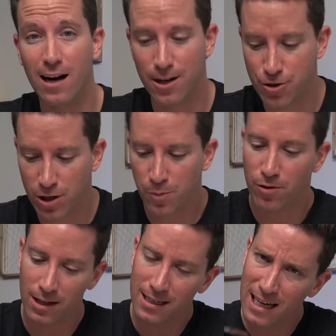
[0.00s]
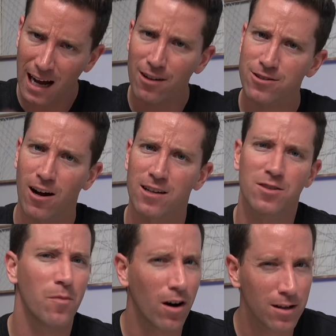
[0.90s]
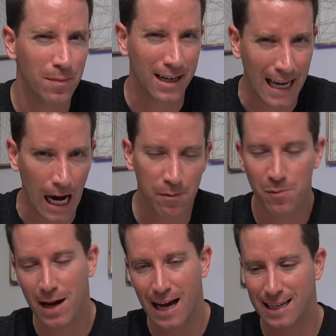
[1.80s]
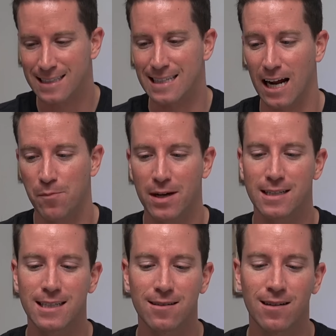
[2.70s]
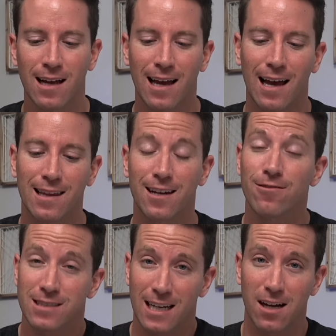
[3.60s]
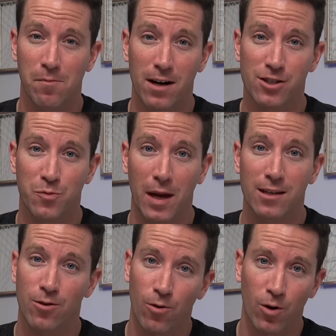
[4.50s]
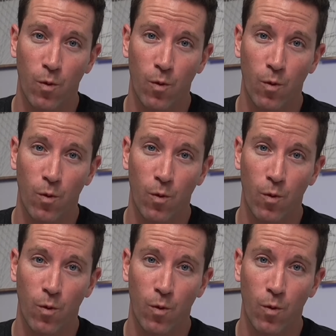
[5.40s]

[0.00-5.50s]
on a trip, well then yeah, I'll toss them all in my camera bag. It's not a big deal, and they don't take up much space or